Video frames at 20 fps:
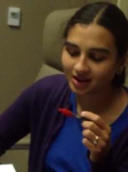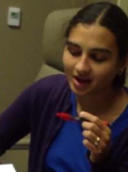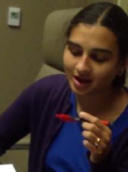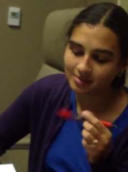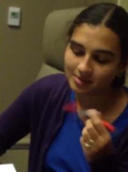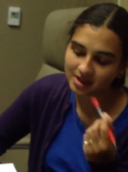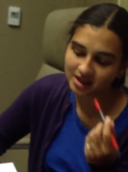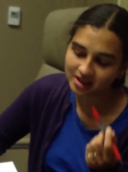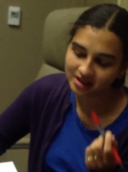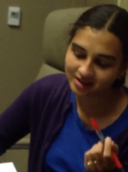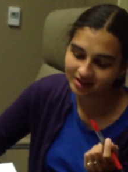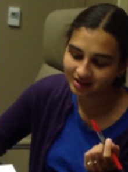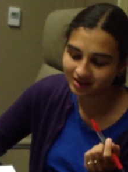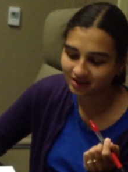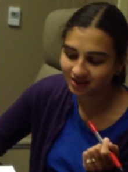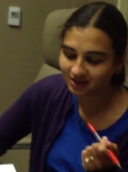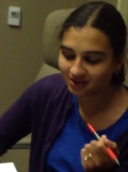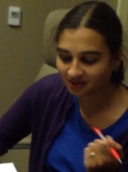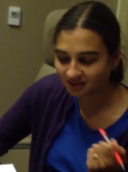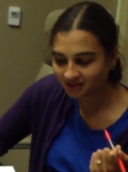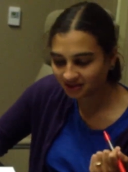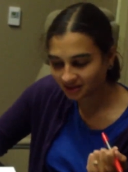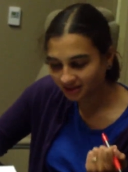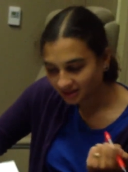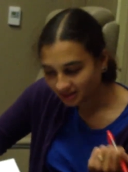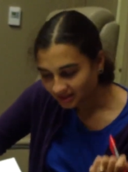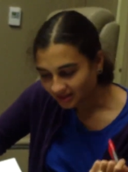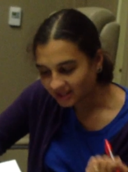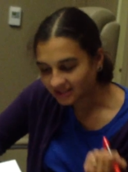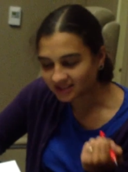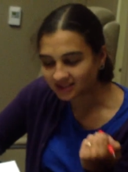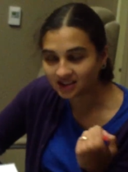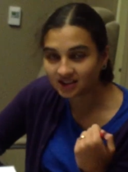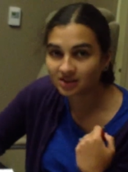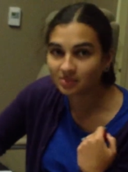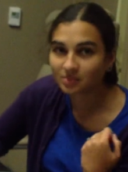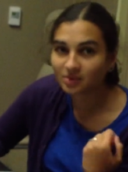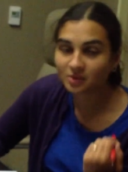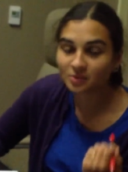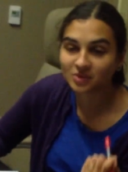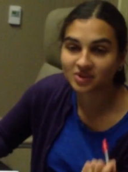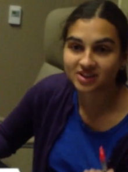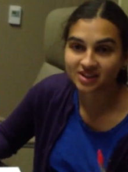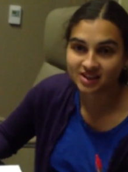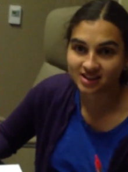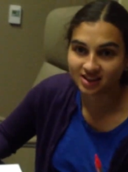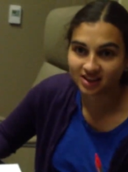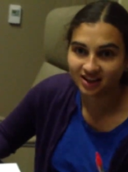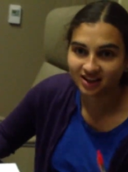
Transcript: I mean, that's a lot to put in one slide.